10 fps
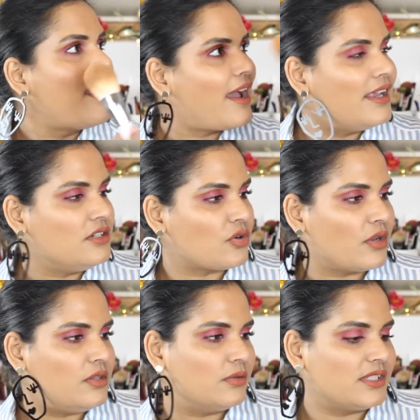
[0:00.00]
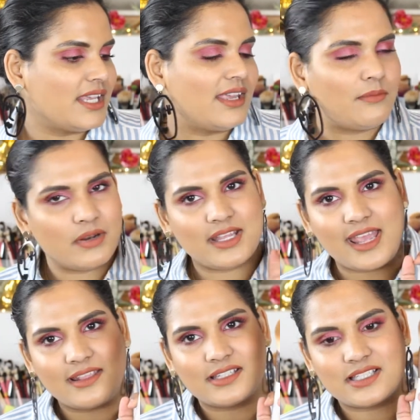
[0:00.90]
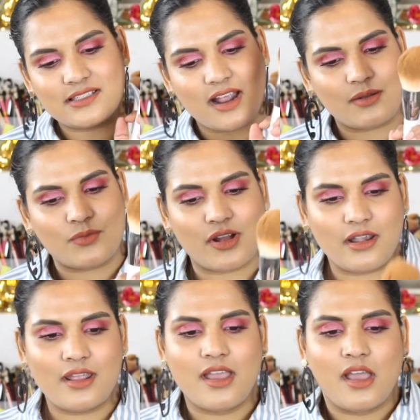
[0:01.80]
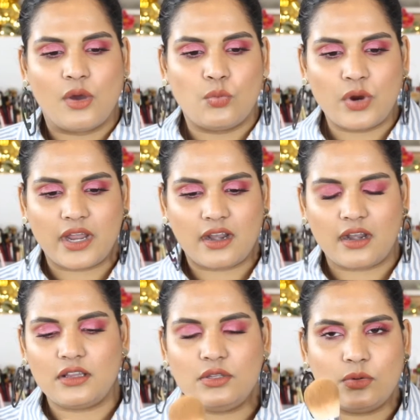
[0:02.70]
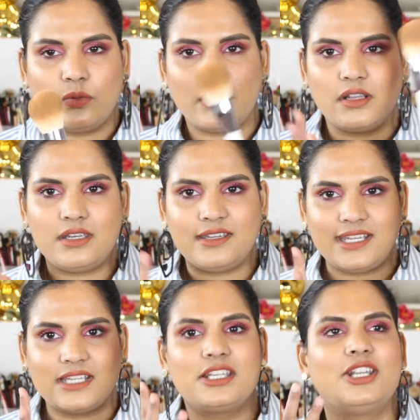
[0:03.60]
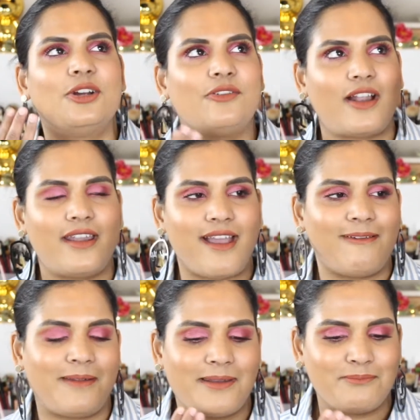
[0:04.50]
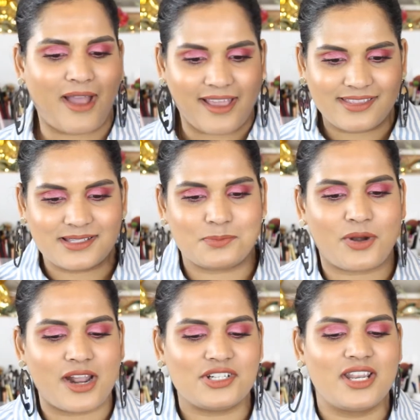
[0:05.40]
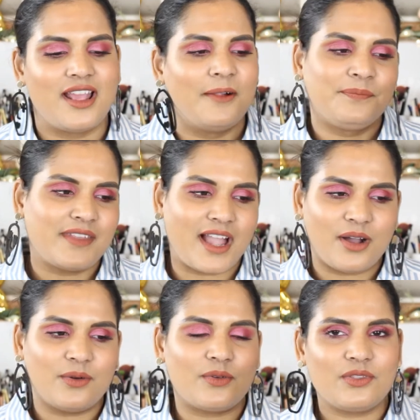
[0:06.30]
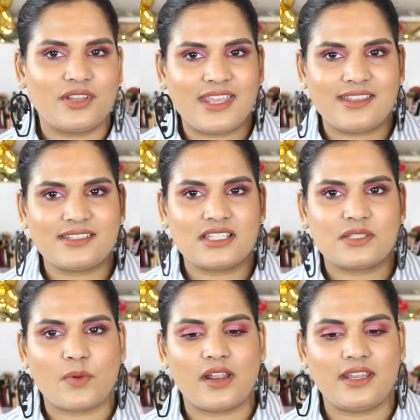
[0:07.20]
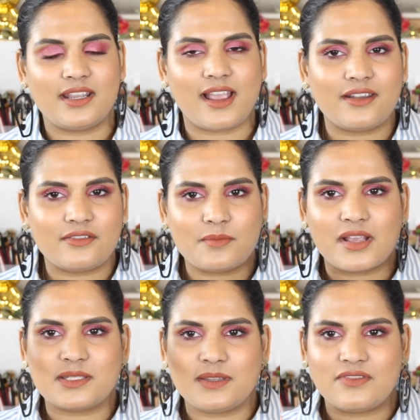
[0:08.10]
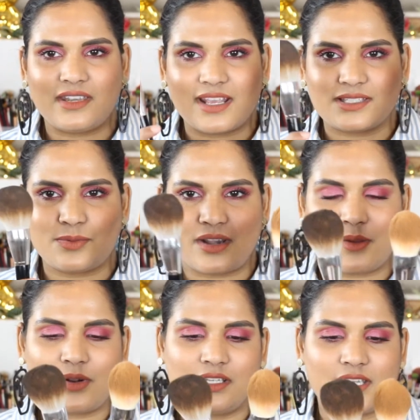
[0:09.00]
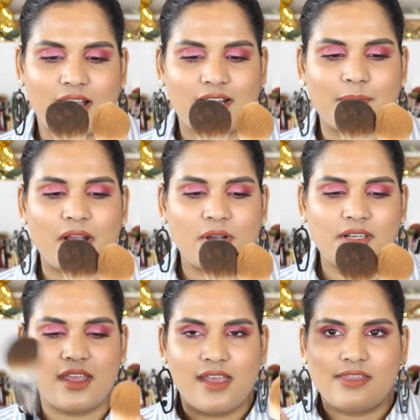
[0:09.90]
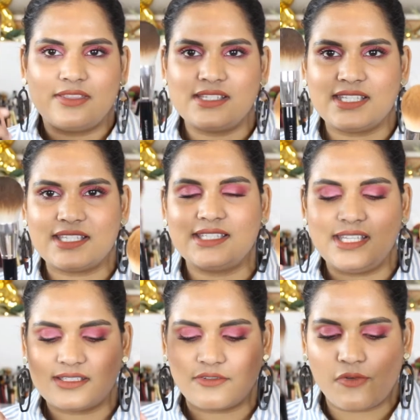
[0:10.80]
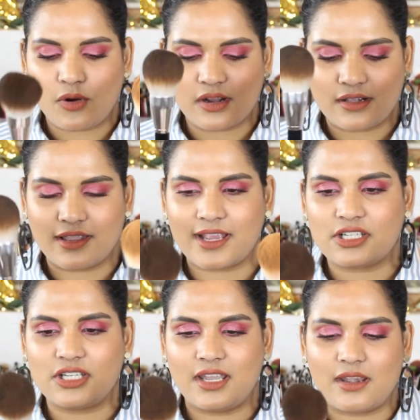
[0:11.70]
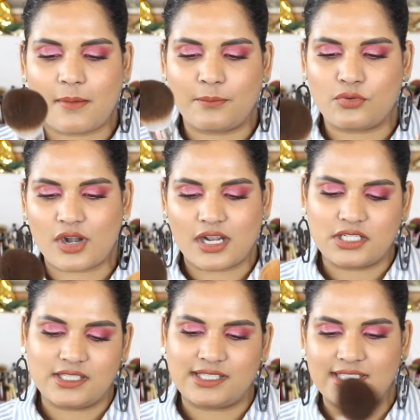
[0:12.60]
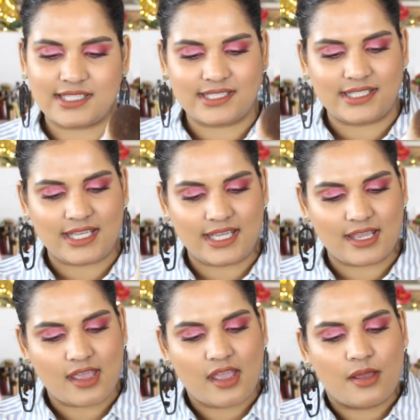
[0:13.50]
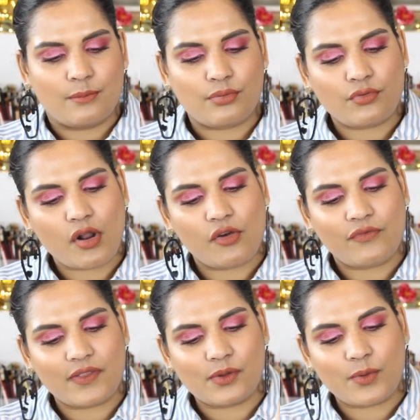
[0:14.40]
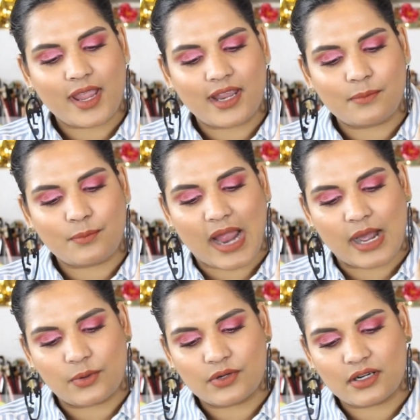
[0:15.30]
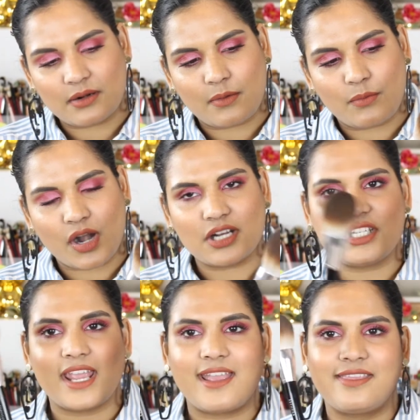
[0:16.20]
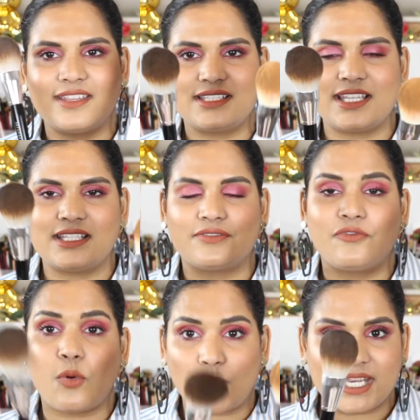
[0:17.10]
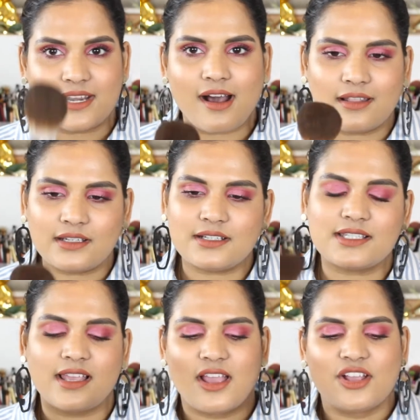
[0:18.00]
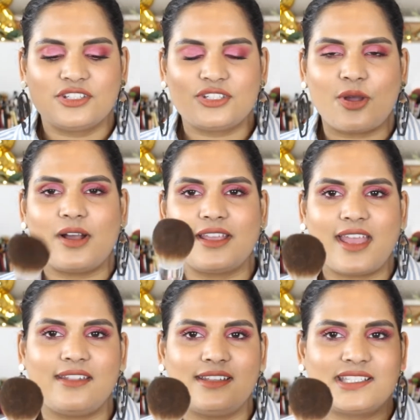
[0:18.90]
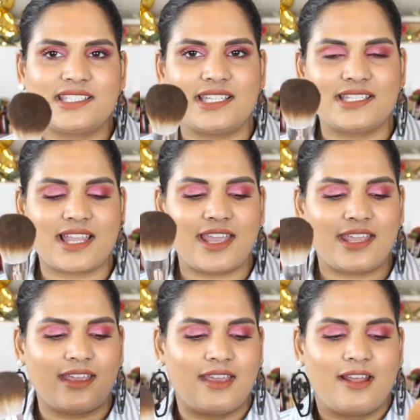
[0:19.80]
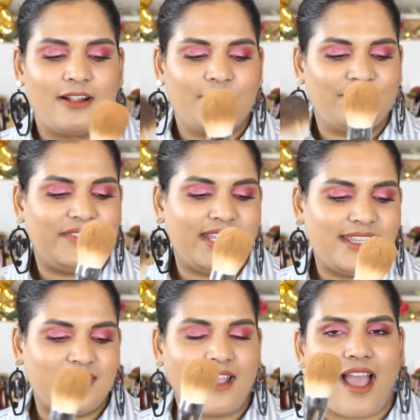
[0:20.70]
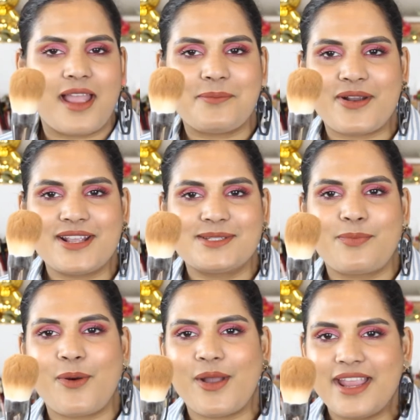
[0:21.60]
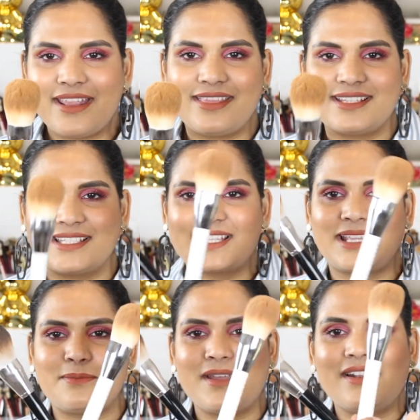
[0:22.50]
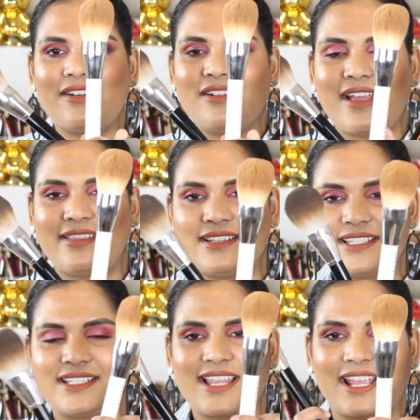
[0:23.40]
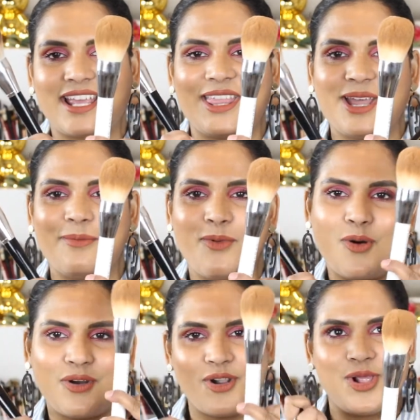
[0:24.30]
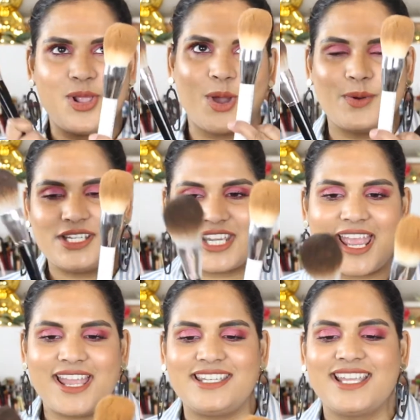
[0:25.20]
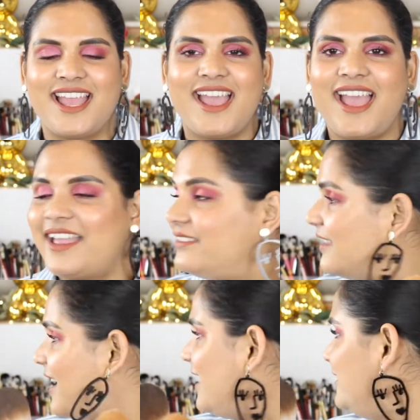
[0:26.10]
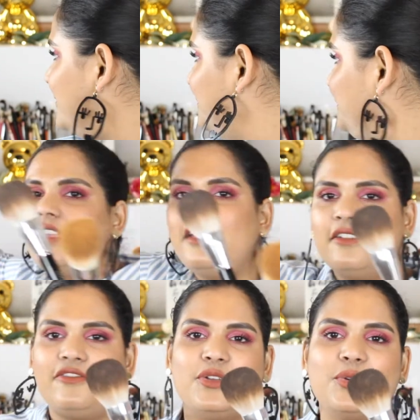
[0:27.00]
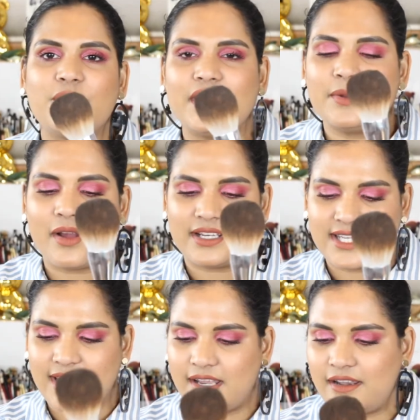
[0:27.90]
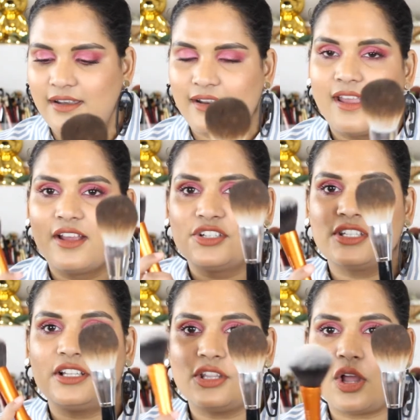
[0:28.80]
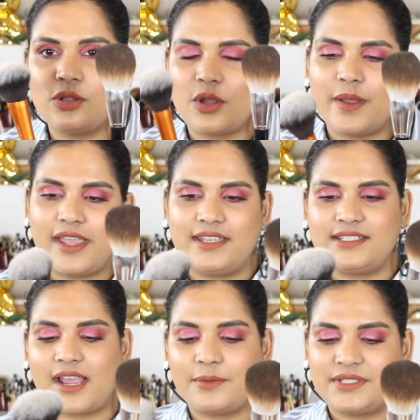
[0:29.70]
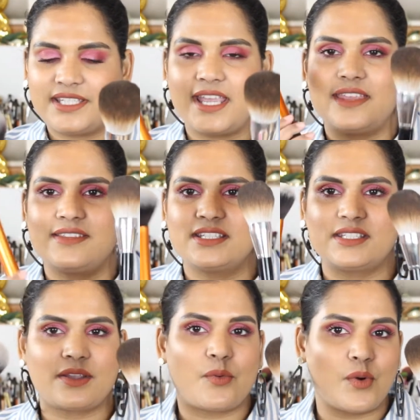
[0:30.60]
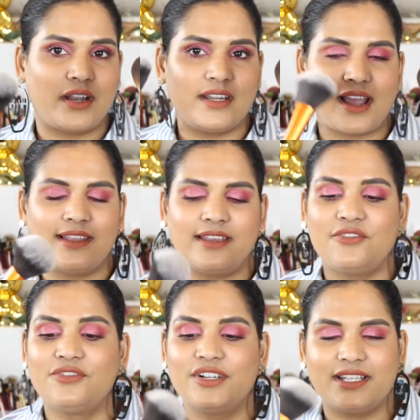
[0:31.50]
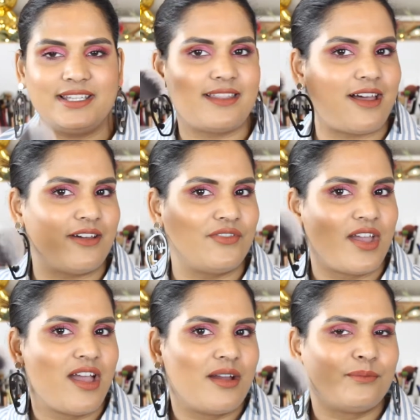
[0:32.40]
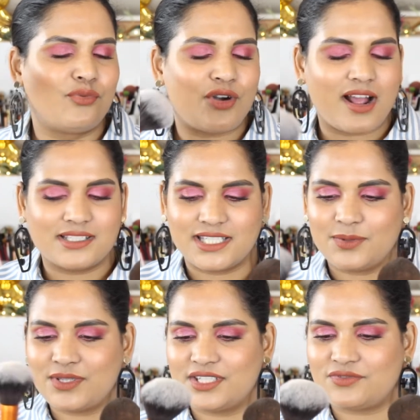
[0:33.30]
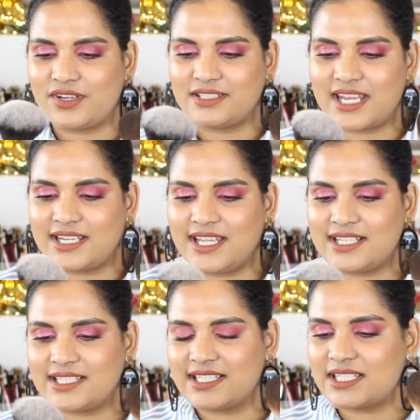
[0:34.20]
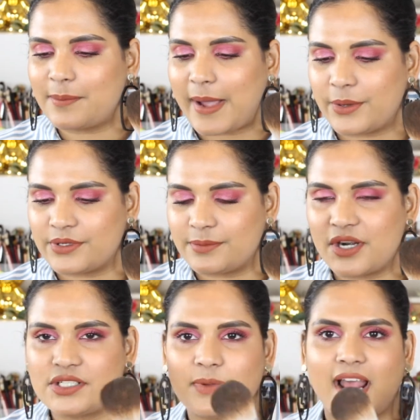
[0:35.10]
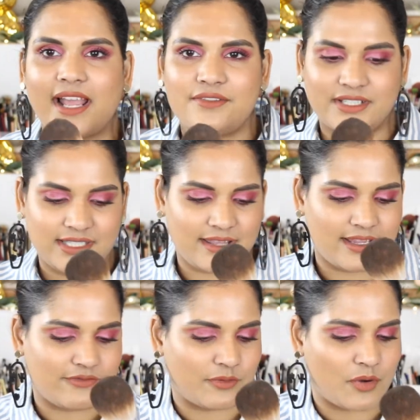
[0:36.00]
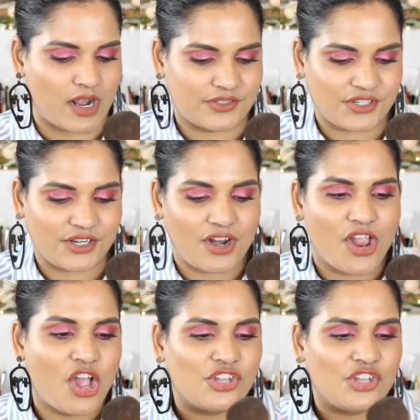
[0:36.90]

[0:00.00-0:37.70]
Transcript: I enjoy using it, but again, this is not one where you would need to run out and buy this brush. Now, looking at this one, it kind of reminds me of the next one I want to talk about. This is the Sephora Collection brush. This is the Pro Featherweight Powder brush, and this is forty dollars. So again, this is like the high price point, this is like the middle, and this is like the more lowish end. And then if you really want to take it to the low low end, I would say this one, I really love bronzing with this Real Techniques. This is a powder brush, but I really like it for bronzer.